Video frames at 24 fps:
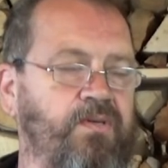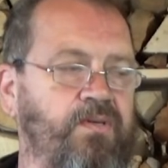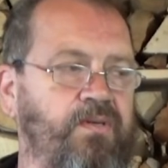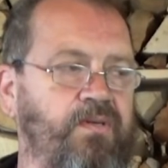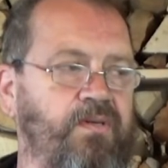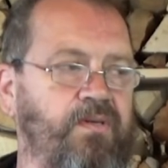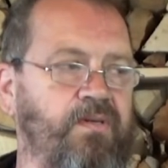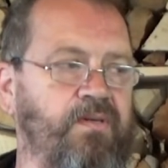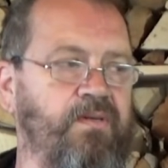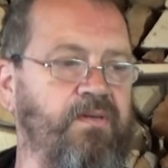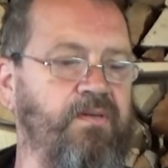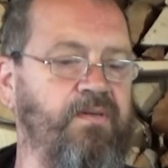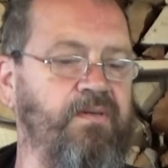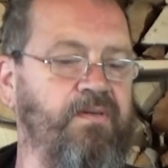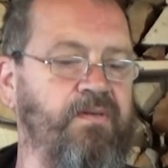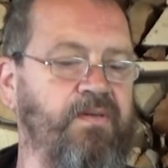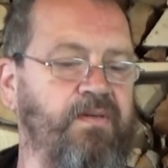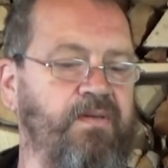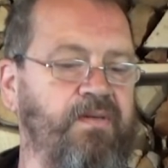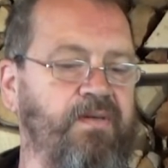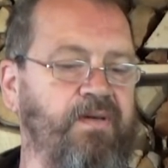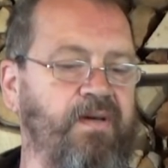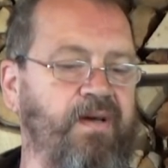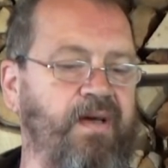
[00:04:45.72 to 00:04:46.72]
Yeah,
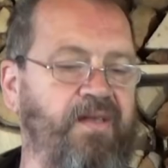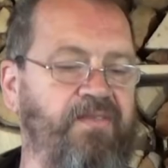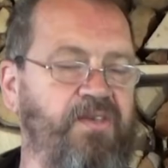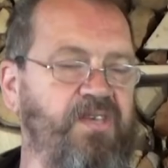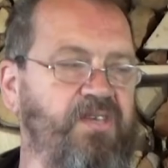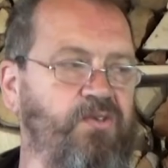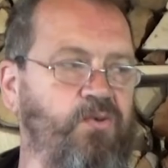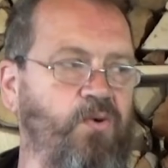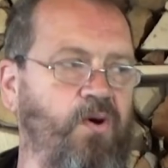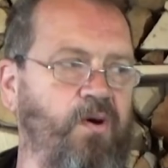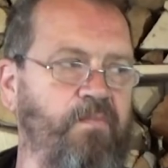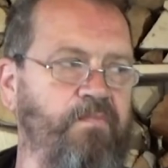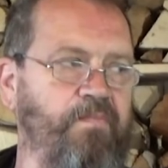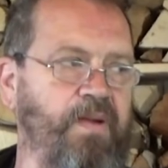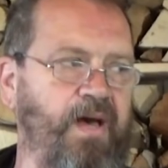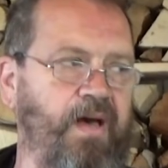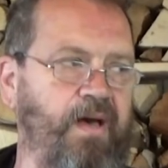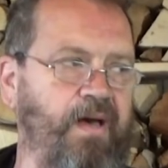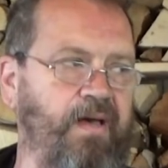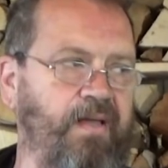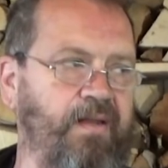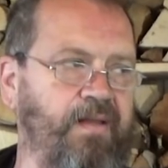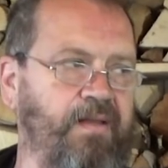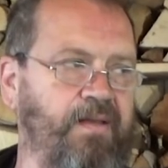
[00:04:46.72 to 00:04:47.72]
I think you are
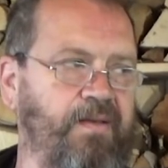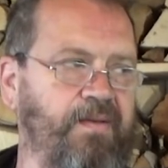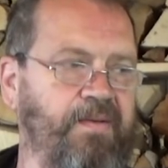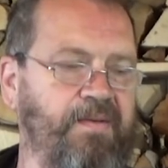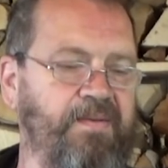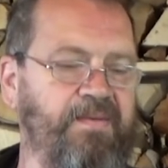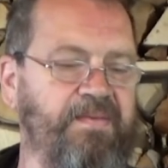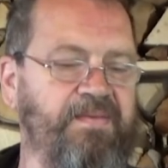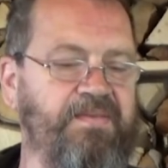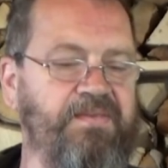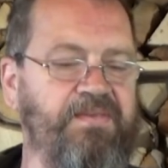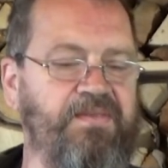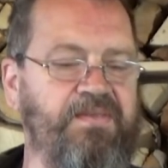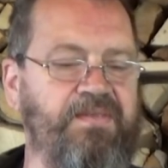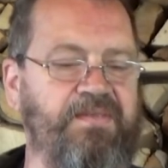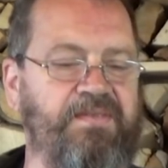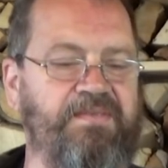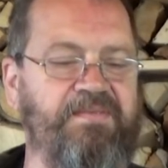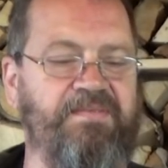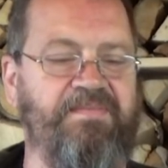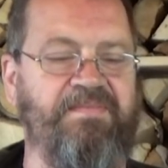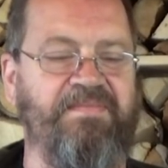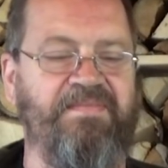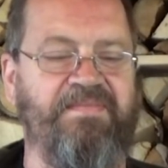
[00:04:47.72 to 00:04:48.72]
bad.
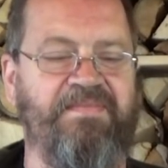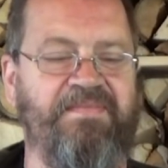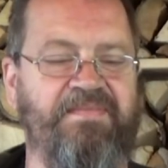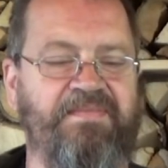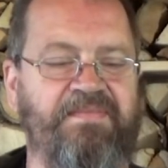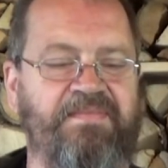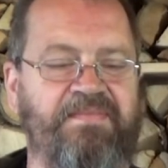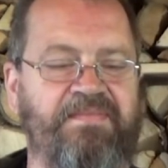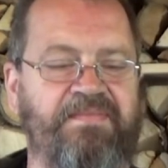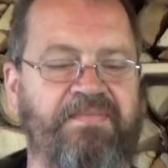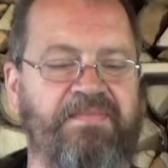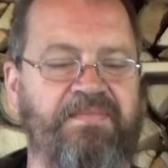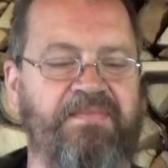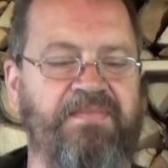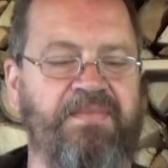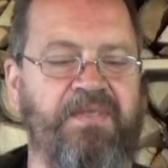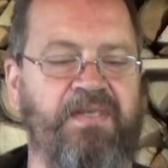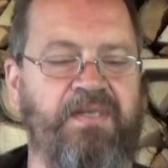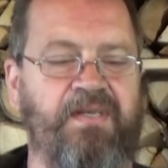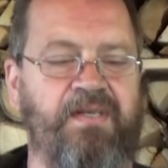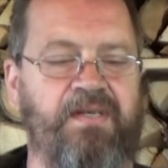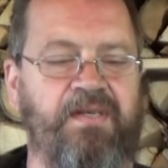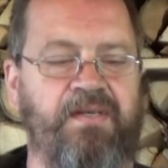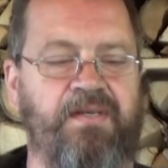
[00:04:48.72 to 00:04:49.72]
Yeah.
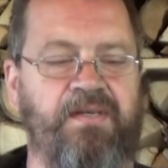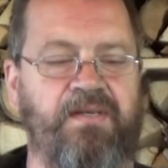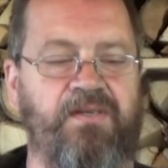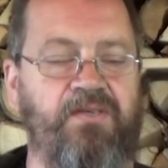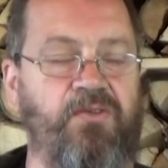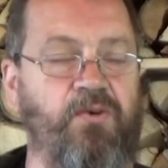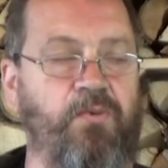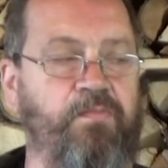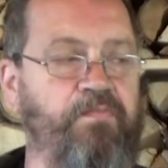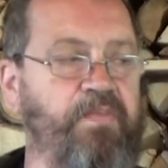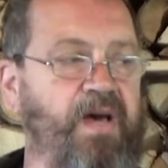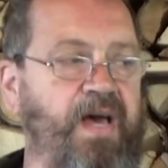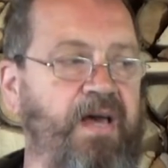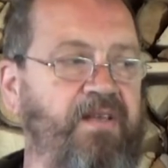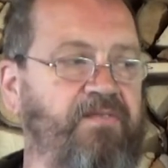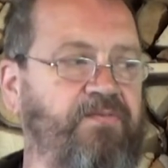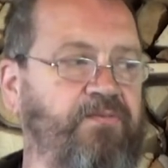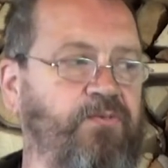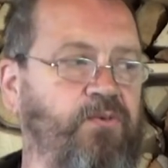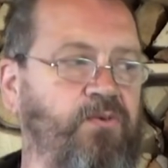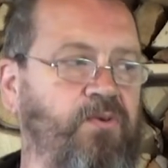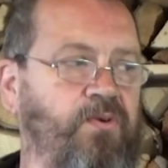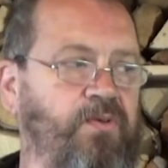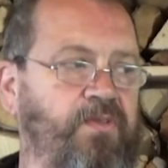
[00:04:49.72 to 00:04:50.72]
You're bad
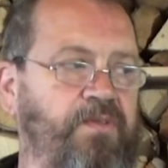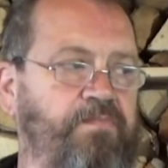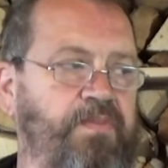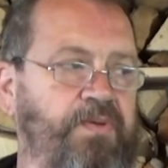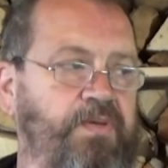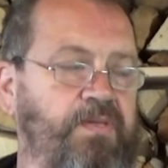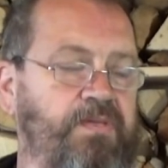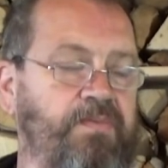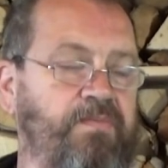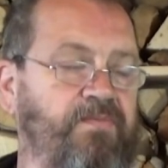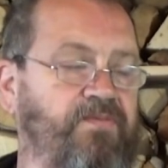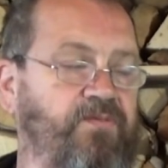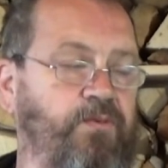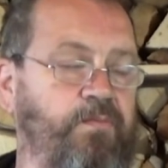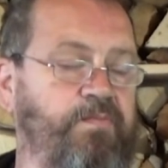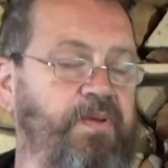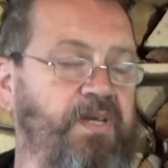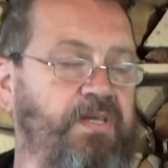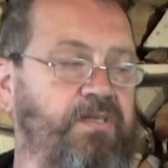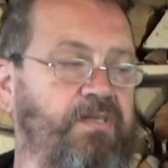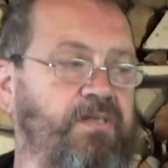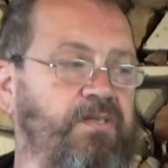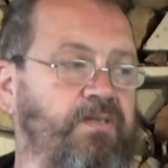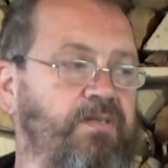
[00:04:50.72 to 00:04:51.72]
for
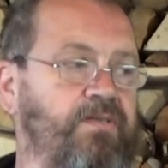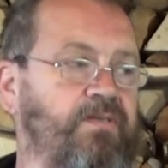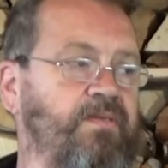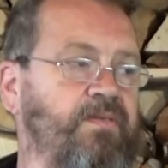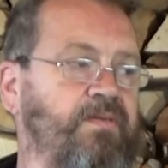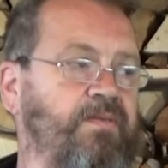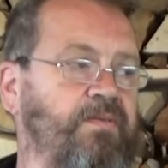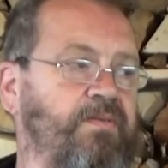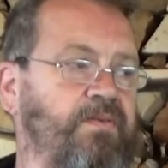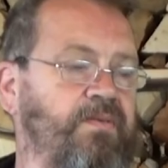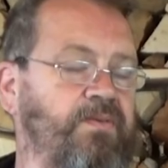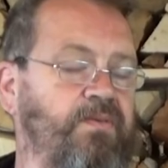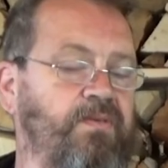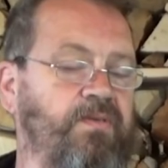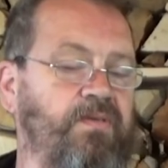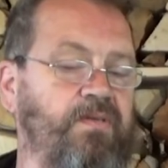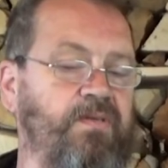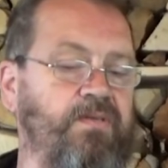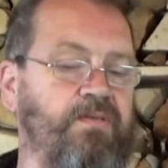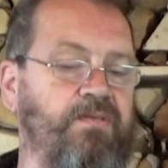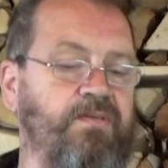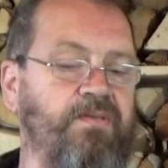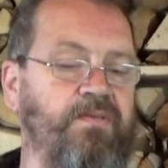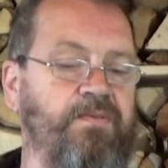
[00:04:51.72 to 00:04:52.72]
business.
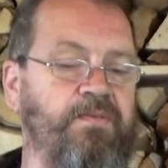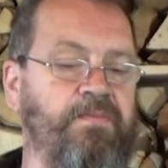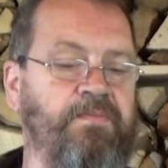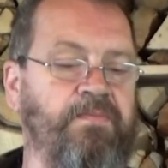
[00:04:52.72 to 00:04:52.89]
Yes.